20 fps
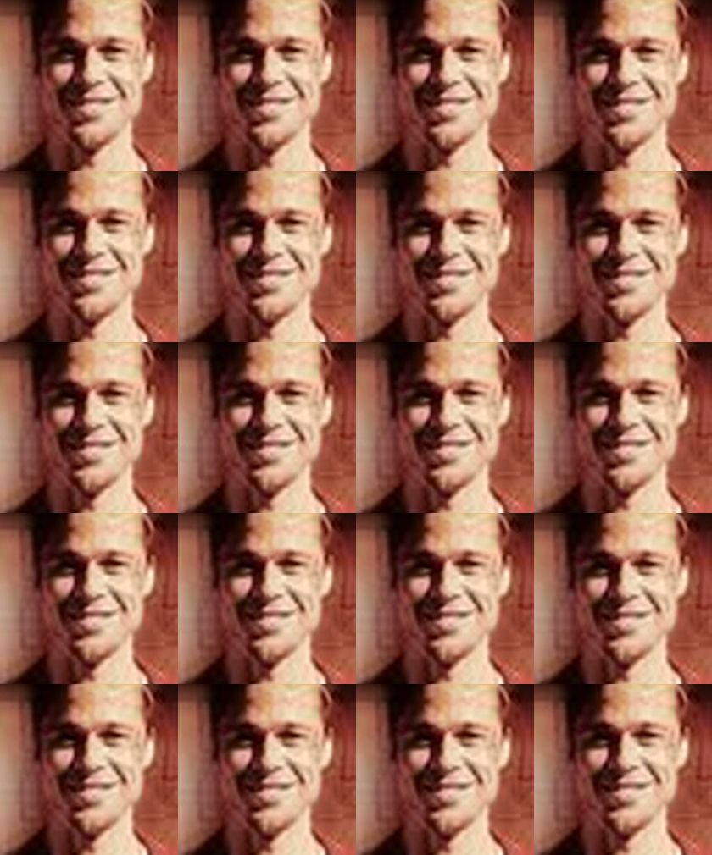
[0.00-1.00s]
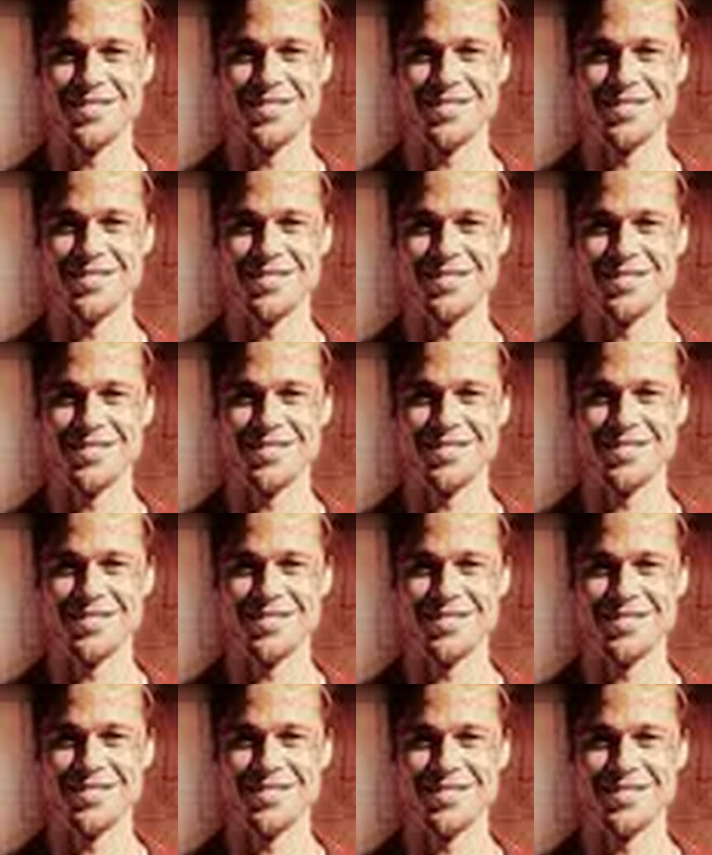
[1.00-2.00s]

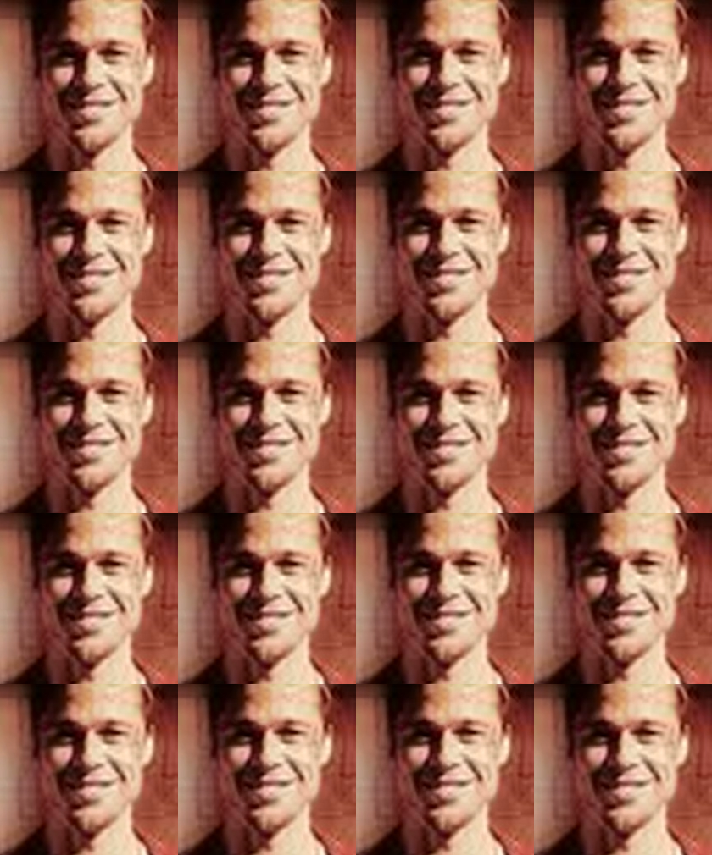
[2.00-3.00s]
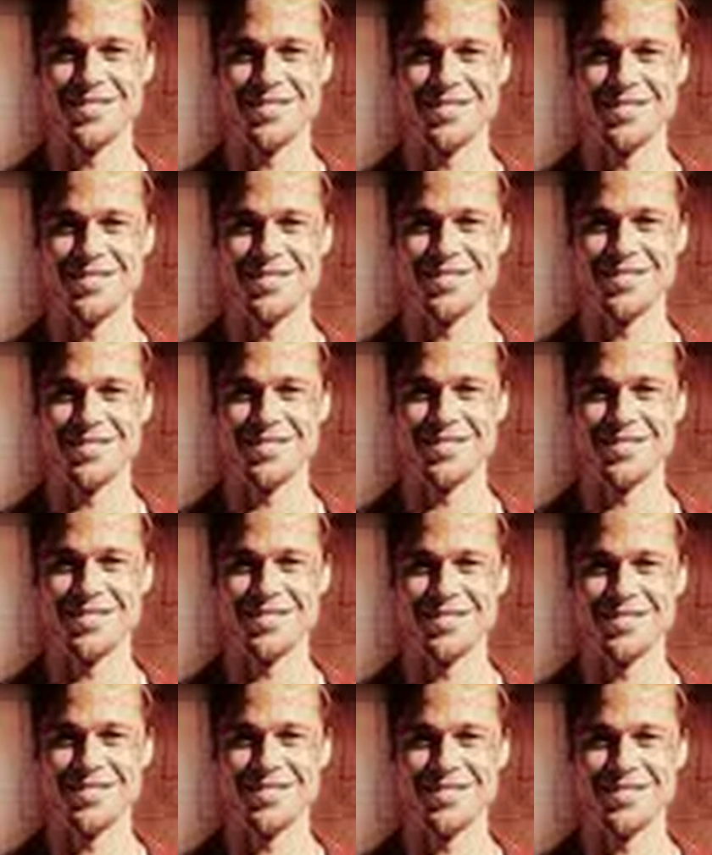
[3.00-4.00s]

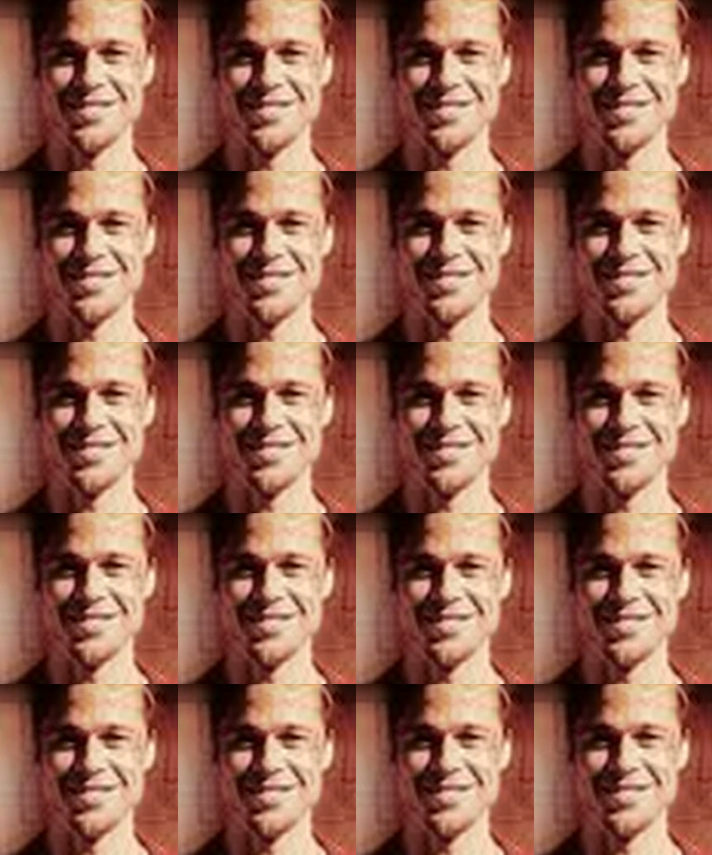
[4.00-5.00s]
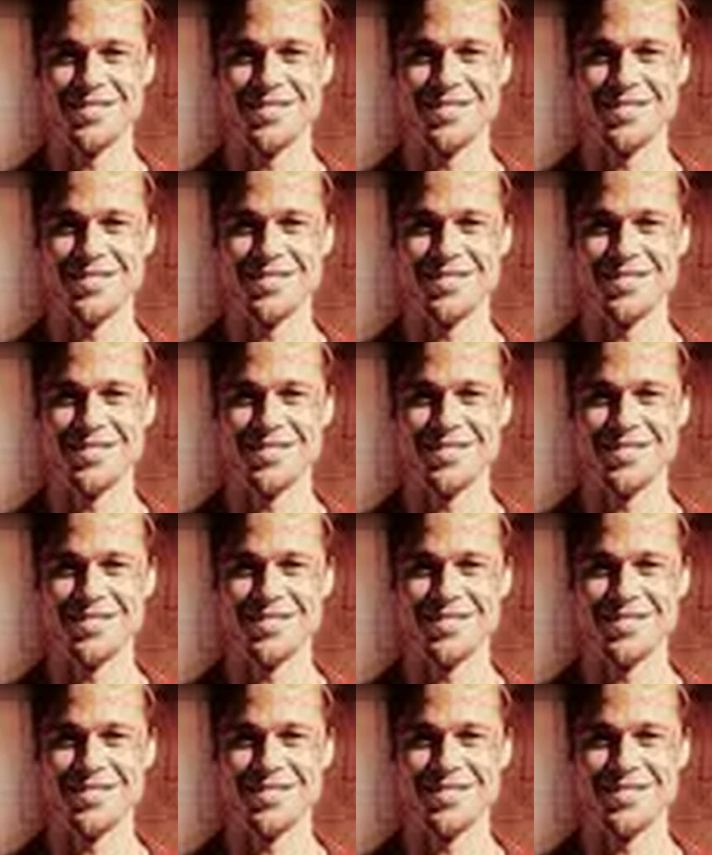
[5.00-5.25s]
This person isn't speaking.